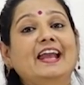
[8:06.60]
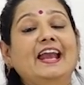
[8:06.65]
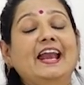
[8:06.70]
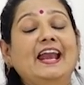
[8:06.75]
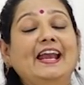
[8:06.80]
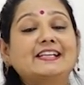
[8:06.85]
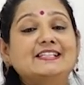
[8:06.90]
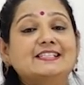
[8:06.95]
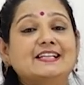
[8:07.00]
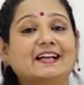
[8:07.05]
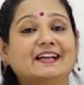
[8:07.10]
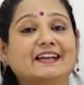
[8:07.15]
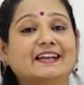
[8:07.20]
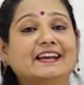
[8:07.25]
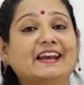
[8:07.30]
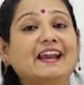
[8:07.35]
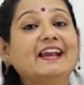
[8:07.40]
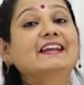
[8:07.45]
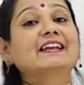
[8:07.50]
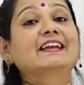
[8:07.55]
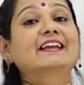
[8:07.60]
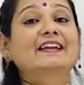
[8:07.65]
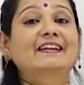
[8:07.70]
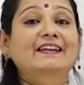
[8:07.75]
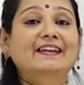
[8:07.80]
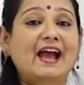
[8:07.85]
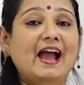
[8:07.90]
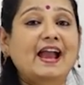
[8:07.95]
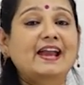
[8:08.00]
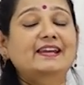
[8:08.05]
800,
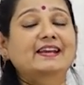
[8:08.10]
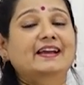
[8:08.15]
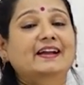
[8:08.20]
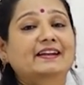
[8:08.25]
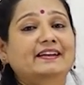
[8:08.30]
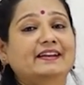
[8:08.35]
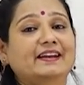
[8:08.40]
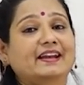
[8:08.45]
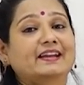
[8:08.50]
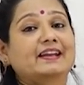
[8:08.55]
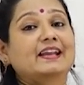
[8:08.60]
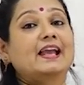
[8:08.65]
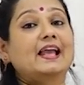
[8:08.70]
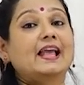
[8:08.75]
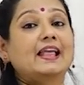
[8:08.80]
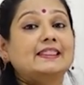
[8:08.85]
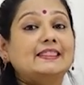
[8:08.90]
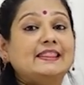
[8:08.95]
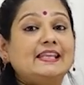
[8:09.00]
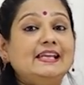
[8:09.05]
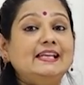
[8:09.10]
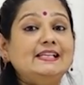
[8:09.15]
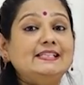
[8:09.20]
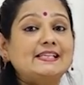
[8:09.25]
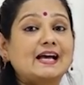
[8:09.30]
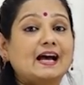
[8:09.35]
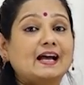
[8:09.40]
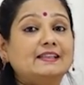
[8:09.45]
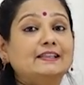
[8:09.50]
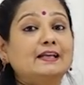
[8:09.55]
900.
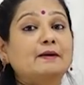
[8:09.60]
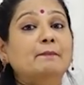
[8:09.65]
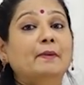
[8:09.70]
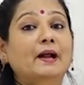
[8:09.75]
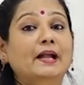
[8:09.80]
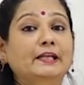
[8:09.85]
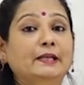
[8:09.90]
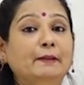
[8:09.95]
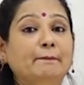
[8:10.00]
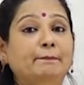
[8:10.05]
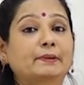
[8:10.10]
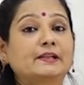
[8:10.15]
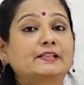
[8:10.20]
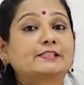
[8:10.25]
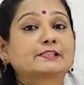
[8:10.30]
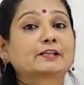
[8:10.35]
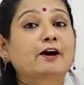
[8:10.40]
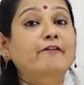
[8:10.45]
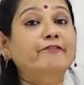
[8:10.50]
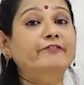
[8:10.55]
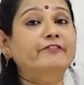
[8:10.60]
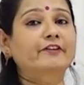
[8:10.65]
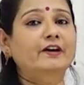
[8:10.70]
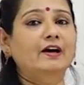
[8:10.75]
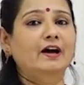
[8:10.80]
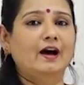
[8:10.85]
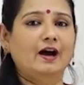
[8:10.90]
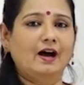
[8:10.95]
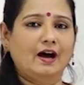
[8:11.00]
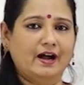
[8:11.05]
These are the multiples of
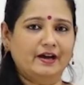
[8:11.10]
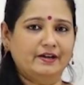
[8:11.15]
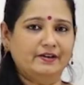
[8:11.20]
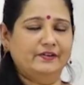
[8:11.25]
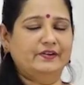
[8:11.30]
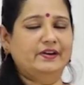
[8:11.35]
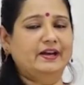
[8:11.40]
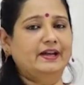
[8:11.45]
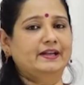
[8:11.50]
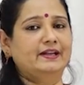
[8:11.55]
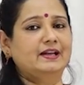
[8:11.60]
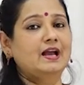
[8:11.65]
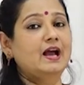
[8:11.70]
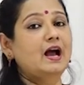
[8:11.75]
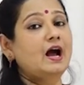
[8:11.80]
100.